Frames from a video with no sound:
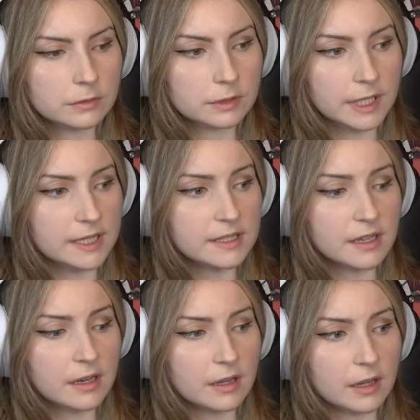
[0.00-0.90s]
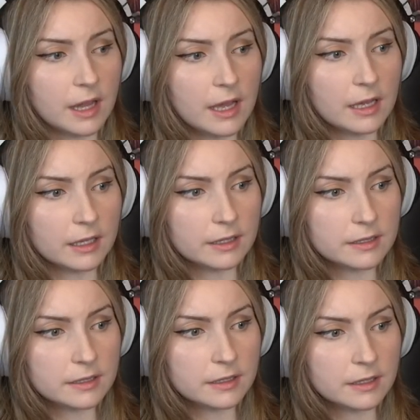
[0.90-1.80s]
That's not a
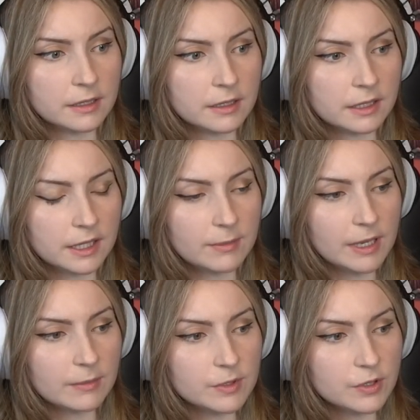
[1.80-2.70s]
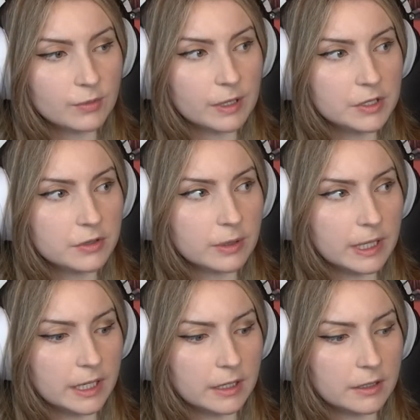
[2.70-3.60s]
lot. He made him so much
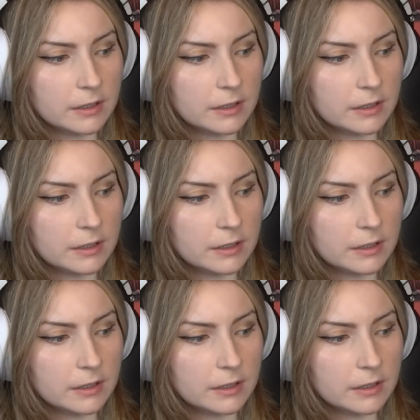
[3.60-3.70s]
already.